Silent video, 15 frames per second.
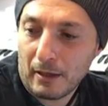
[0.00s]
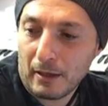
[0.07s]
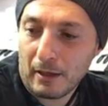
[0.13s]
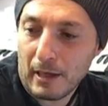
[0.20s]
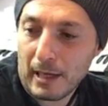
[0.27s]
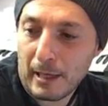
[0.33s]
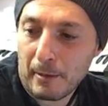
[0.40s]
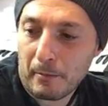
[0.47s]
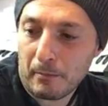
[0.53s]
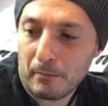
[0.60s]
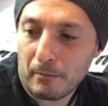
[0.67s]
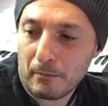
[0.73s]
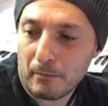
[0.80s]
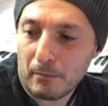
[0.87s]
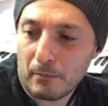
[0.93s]

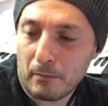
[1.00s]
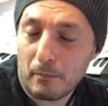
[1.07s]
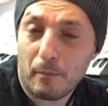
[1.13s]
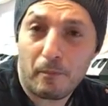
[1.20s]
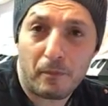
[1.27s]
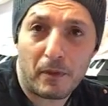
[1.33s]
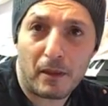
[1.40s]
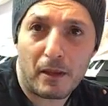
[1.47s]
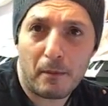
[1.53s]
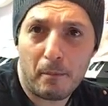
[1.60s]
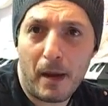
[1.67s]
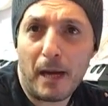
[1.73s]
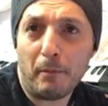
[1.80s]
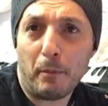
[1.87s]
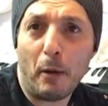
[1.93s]
The
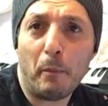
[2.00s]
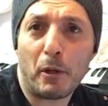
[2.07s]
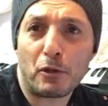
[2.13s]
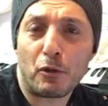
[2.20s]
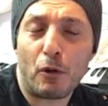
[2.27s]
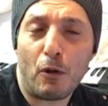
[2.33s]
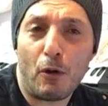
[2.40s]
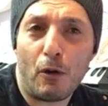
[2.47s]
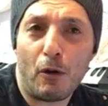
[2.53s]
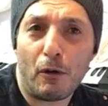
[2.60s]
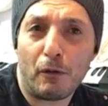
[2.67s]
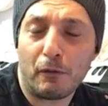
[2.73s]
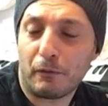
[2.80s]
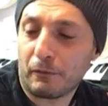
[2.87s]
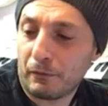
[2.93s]
main purpose
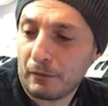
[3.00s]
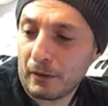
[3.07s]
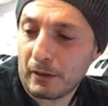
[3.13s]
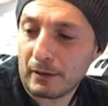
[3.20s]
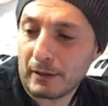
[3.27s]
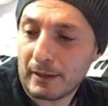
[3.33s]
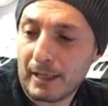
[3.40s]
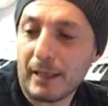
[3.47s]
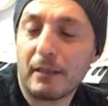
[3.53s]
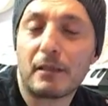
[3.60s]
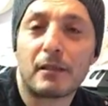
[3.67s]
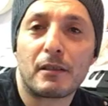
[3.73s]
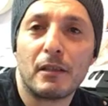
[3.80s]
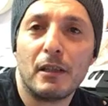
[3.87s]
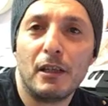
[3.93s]
of
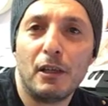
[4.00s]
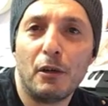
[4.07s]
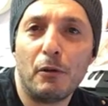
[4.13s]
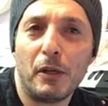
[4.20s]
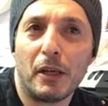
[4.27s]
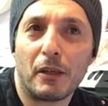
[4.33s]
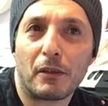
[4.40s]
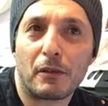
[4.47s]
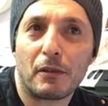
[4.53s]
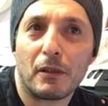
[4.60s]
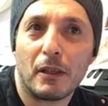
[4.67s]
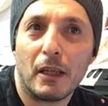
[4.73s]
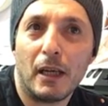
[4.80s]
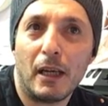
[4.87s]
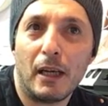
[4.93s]
this unit
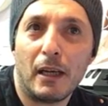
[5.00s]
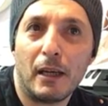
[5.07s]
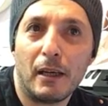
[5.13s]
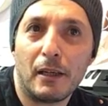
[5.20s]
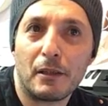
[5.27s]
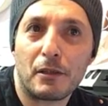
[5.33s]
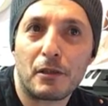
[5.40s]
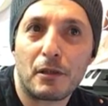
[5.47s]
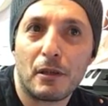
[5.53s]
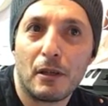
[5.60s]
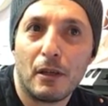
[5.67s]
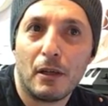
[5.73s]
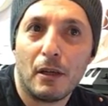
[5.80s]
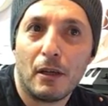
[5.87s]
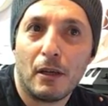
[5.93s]
is
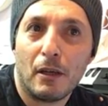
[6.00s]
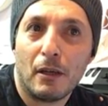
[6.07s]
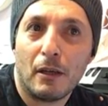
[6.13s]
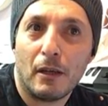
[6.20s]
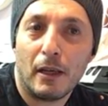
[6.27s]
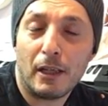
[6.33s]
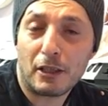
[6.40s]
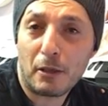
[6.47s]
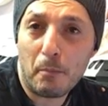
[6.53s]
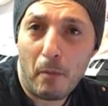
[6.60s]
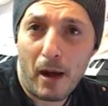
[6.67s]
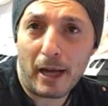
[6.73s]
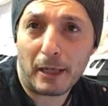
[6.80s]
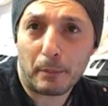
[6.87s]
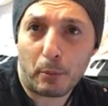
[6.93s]
it's a
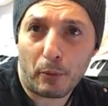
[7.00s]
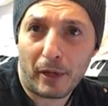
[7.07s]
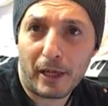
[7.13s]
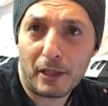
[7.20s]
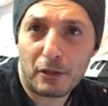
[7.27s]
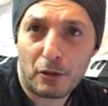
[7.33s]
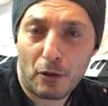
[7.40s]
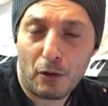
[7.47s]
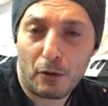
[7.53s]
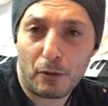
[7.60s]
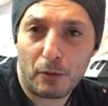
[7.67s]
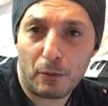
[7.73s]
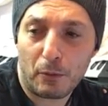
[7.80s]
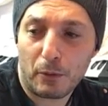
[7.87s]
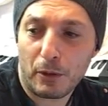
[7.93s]
mic pre,
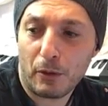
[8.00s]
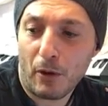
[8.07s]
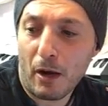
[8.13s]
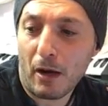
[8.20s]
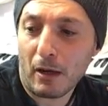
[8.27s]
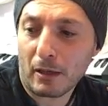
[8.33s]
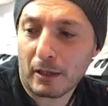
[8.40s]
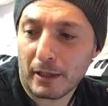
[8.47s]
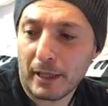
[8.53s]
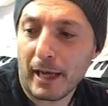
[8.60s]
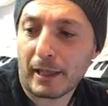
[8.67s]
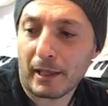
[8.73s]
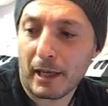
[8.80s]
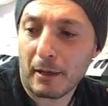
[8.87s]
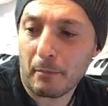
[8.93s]
so you are
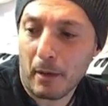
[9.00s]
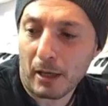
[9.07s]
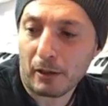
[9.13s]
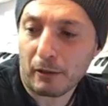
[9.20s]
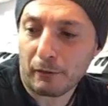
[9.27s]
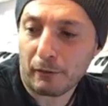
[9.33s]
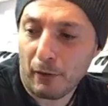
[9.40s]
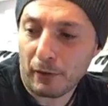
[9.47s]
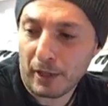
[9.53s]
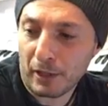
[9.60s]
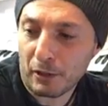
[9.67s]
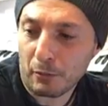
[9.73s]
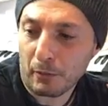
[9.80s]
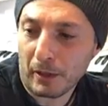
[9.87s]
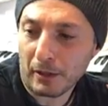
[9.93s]
connecting microphone
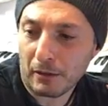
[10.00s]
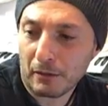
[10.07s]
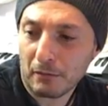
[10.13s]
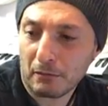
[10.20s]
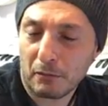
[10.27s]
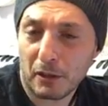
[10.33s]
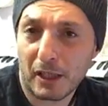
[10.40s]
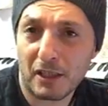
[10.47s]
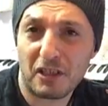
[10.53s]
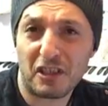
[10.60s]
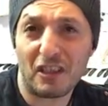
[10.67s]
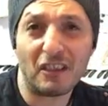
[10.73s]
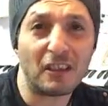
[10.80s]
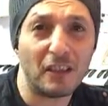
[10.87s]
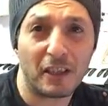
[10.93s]
into it. You can
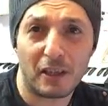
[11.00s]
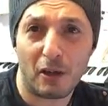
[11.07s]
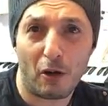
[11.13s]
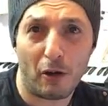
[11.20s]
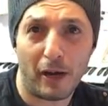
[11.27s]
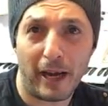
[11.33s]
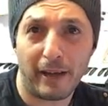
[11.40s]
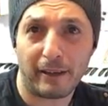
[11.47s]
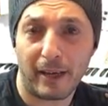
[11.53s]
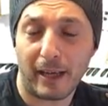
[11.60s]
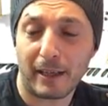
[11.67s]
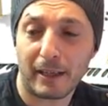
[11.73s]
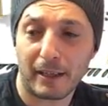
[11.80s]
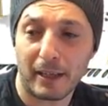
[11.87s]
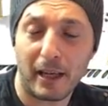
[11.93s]
certainly go ahead
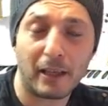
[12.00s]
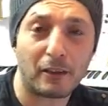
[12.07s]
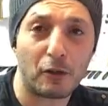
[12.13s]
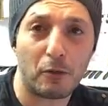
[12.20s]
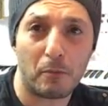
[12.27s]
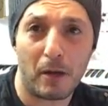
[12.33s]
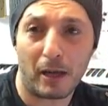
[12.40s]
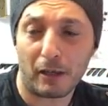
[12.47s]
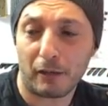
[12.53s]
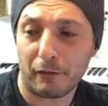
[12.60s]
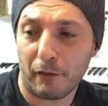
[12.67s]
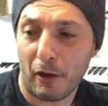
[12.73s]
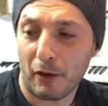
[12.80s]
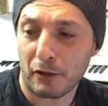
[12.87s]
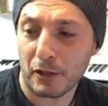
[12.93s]
and connect your
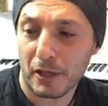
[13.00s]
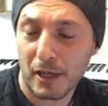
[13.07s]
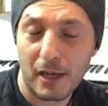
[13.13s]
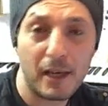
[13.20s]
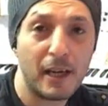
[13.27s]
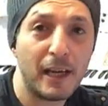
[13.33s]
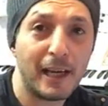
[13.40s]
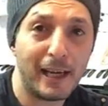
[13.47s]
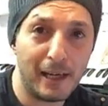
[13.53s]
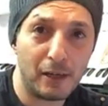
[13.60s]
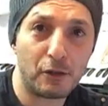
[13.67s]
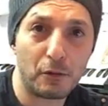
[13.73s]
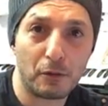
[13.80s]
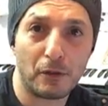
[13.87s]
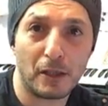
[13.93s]
microphones
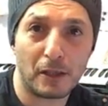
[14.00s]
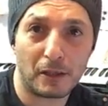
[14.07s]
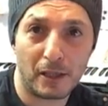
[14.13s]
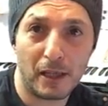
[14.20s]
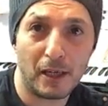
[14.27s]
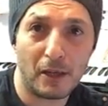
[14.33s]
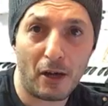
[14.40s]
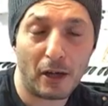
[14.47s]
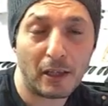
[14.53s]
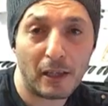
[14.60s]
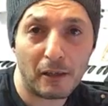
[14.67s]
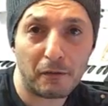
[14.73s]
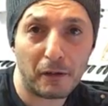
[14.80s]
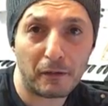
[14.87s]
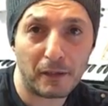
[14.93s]
into the
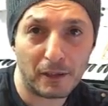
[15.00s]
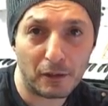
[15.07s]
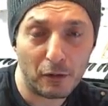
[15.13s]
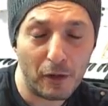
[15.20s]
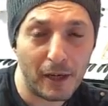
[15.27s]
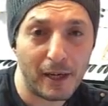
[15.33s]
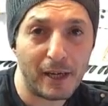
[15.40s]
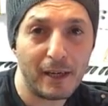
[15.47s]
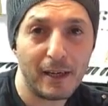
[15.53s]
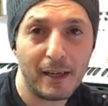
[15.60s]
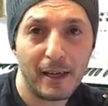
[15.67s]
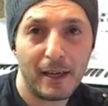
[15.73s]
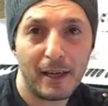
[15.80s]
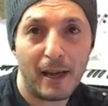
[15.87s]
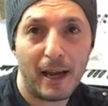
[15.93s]
T1953,
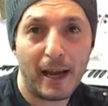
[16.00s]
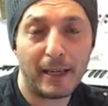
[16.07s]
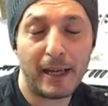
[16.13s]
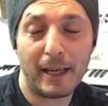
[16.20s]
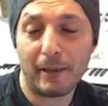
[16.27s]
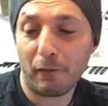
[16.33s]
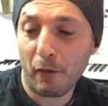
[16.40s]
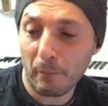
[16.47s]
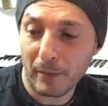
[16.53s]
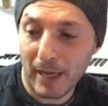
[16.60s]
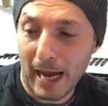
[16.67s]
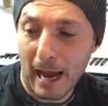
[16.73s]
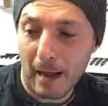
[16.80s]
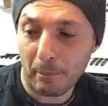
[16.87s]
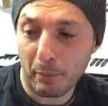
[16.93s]
and then from
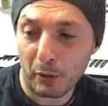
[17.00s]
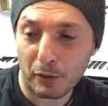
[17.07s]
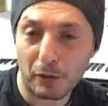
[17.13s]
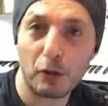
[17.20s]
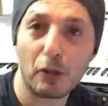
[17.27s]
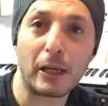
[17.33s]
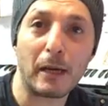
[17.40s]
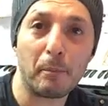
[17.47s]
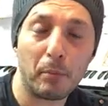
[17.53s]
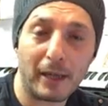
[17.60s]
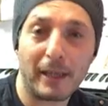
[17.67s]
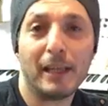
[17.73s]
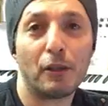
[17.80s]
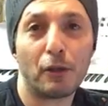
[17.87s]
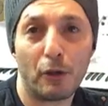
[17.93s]
the output you can
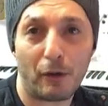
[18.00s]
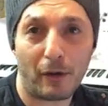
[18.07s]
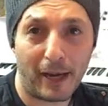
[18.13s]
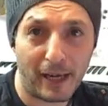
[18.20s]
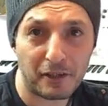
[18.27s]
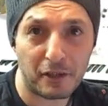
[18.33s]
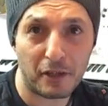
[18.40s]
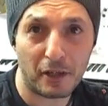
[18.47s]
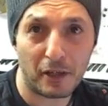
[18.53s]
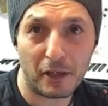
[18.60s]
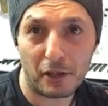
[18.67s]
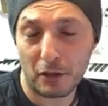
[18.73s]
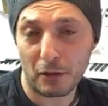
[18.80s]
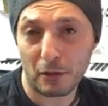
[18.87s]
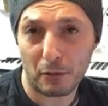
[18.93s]
plug into your
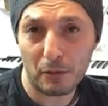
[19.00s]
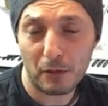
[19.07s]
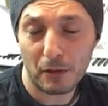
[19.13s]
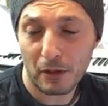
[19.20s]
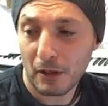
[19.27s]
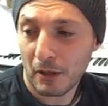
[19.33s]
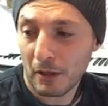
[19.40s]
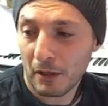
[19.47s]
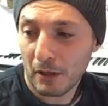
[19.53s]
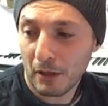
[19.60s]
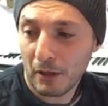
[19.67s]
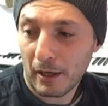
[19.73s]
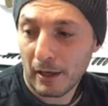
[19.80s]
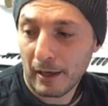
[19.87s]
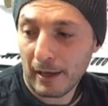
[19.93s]
X32,
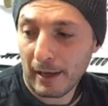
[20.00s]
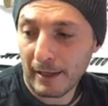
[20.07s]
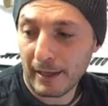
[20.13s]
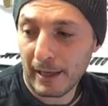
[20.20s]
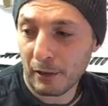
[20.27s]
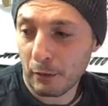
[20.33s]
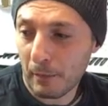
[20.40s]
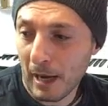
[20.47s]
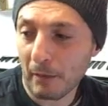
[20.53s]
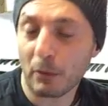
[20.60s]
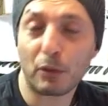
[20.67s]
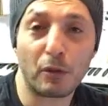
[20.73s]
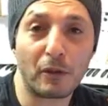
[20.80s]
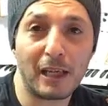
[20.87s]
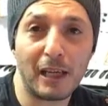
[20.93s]
and then you'll be
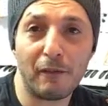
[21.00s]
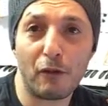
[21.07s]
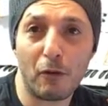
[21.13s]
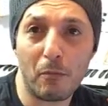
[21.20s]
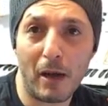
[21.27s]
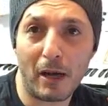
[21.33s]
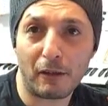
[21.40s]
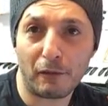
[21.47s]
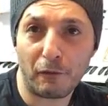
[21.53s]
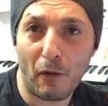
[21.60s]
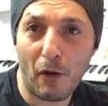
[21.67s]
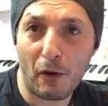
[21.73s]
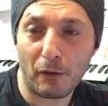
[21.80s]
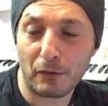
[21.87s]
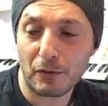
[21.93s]
able to give your
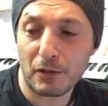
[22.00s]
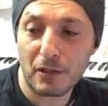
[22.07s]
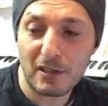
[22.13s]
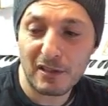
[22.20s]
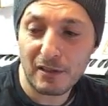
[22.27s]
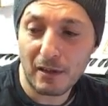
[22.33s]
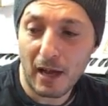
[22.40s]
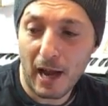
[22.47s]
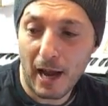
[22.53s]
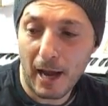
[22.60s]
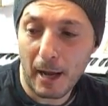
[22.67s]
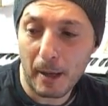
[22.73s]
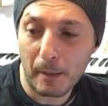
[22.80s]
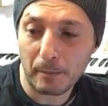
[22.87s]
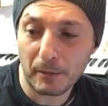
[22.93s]
microphones
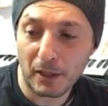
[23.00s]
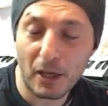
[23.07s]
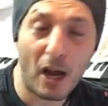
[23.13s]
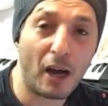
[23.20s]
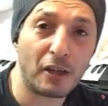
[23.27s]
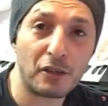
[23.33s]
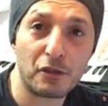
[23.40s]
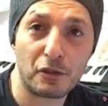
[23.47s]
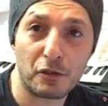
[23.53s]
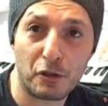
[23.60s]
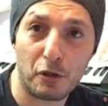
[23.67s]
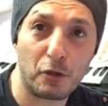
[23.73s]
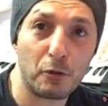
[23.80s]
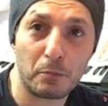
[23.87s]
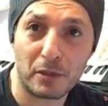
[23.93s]
the nice
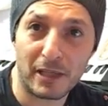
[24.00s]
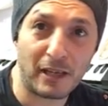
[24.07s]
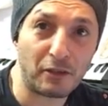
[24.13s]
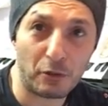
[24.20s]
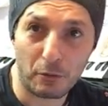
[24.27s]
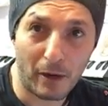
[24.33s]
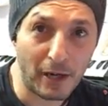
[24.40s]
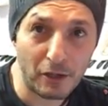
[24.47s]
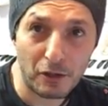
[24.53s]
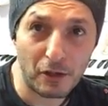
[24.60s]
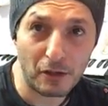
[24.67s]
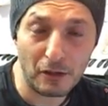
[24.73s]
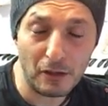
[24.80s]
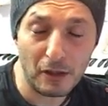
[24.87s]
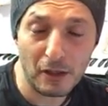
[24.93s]
tube
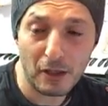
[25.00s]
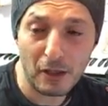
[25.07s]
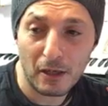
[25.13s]
saturation